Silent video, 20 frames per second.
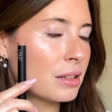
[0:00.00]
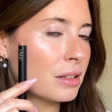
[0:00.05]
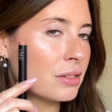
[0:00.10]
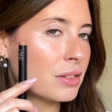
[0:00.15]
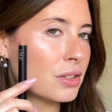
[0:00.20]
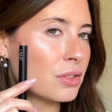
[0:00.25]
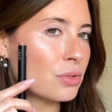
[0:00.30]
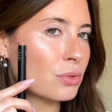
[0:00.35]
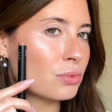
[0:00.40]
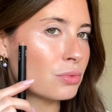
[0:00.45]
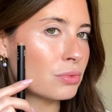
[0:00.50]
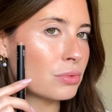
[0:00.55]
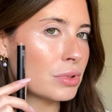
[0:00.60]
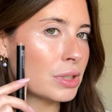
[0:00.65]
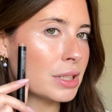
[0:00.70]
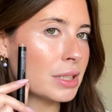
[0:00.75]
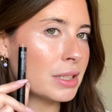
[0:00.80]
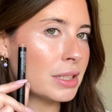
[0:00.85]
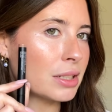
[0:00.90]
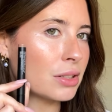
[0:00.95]
This
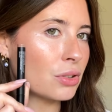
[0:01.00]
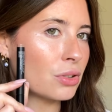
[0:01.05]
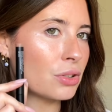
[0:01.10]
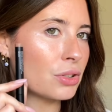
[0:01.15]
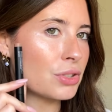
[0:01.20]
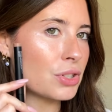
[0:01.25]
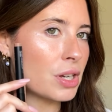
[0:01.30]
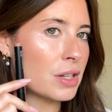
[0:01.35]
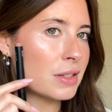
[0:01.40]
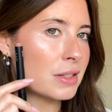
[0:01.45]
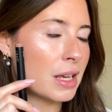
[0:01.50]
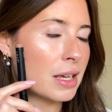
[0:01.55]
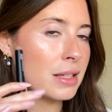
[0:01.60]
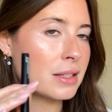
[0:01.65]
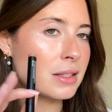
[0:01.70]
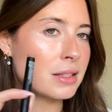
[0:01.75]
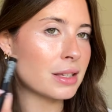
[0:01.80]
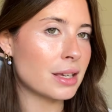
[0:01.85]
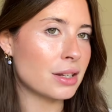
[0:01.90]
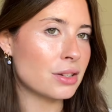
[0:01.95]
really gorgeous like
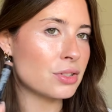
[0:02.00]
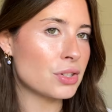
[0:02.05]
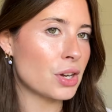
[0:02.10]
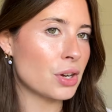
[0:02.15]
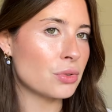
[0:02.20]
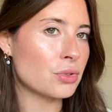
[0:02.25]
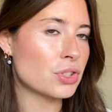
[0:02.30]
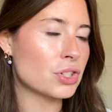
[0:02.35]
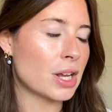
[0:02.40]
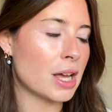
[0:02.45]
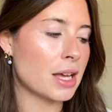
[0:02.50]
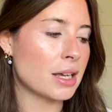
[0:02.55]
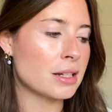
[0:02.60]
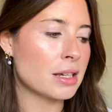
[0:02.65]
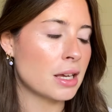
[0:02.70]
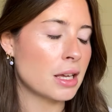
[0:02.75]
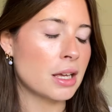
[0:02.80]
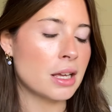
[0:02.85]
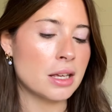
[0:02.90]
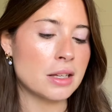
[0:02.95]
skin tone
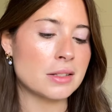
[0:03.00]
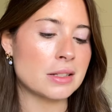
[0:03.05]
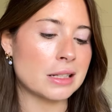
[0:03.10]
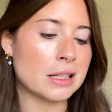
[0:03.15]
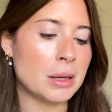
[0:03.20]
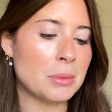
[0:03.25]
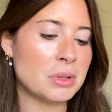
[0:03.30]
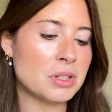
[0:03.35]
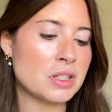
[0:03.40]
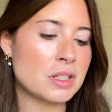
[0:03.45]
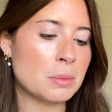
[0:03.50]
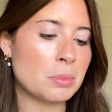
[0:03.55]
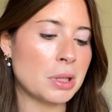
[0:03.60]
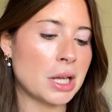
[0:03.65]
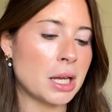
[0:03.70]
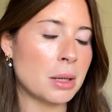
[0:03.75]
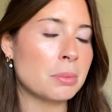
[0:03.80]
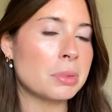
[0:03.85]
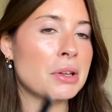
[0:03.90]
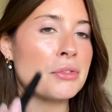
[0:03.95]
shade. So let me just
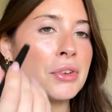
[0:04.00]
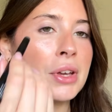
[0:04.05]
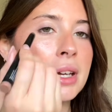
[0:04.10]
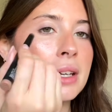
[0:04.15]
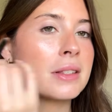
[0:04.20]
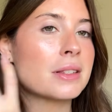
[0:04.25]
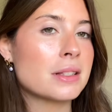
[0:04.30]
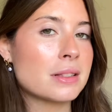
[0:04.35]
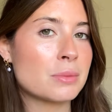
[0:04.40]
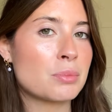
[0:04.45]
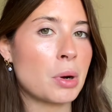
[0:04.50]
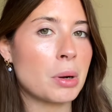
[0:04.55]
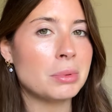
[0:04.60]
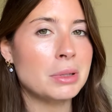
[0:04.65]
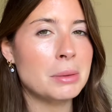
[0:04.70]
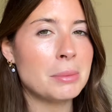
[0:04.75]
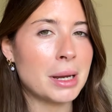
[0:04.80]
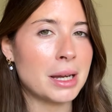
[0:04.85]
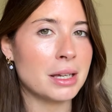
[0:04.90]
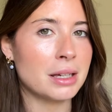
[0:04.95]
apply Oblivion because it's
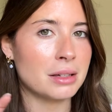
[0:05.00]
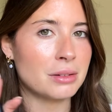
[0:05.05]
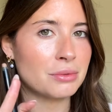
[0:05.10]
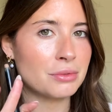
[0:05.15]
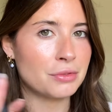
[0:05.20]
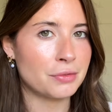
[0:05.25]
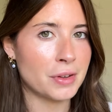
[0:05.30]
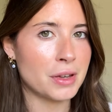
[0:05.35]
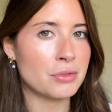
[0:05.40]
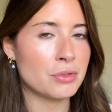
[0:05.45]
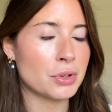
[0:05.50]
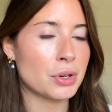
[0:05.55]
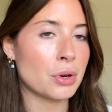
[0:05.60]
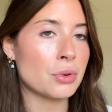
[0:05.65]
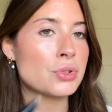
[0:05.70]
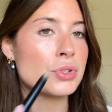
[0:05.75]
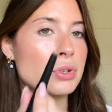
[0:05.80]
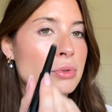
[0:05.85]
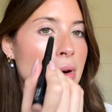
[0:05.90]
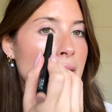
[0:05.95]
probably my favorite
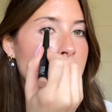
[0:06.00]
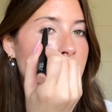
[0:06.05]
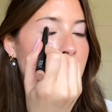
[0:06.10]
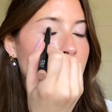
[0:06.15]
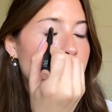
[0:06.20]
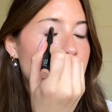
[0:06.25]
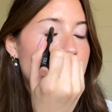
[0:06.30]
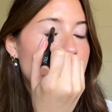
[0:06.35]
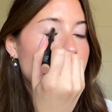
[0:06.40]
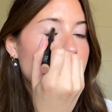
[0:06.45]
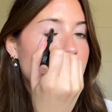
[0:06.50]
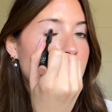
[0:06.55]
go-to right now.